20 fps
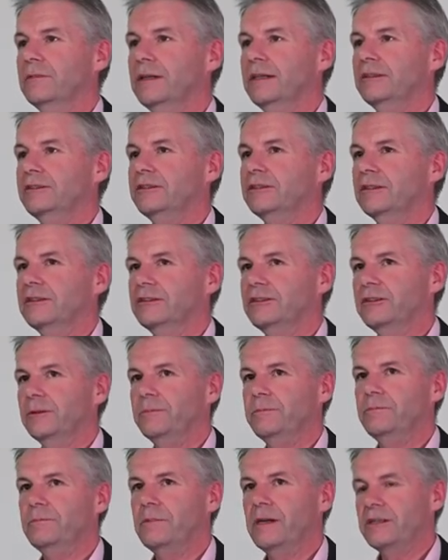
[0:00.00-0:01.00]
It's, it's, a,
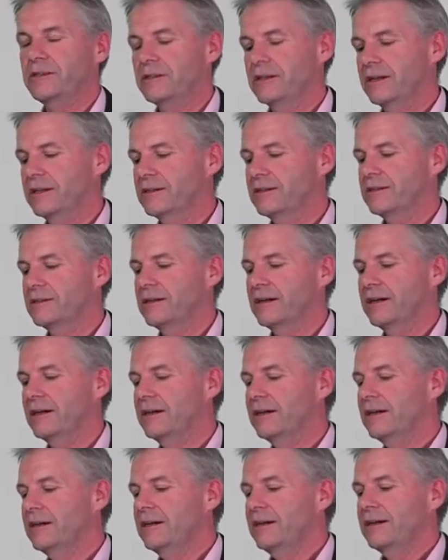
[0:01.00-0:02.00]
it's, it's uh,
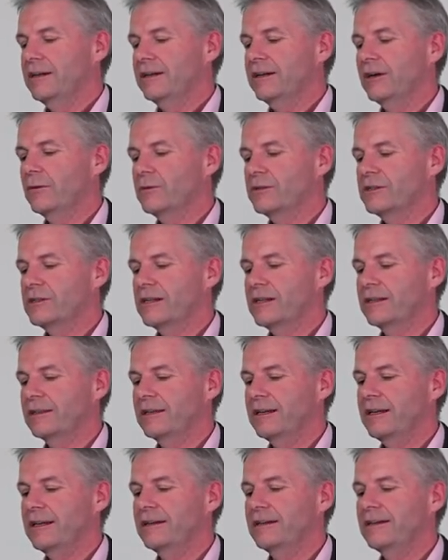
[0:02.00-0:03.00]
you know, we're sitting
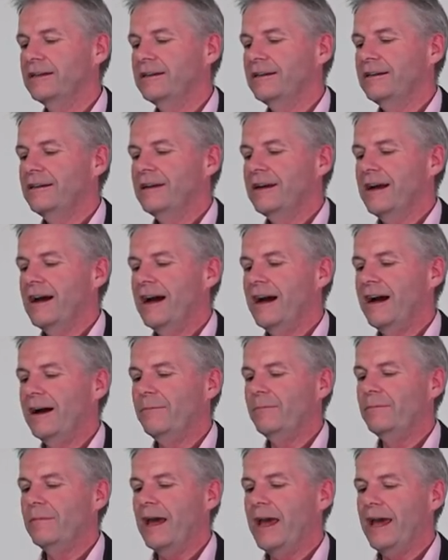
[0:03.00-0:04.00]
there
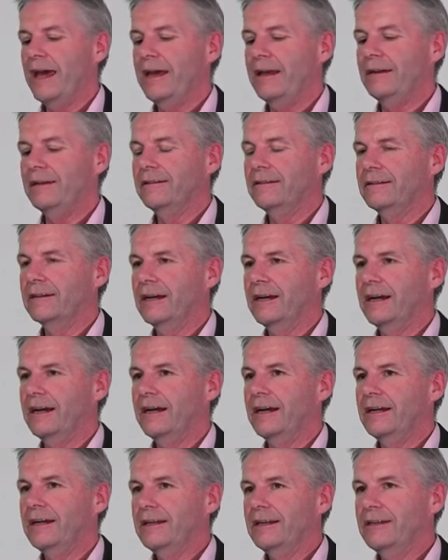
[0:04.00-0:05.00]
um, and uh,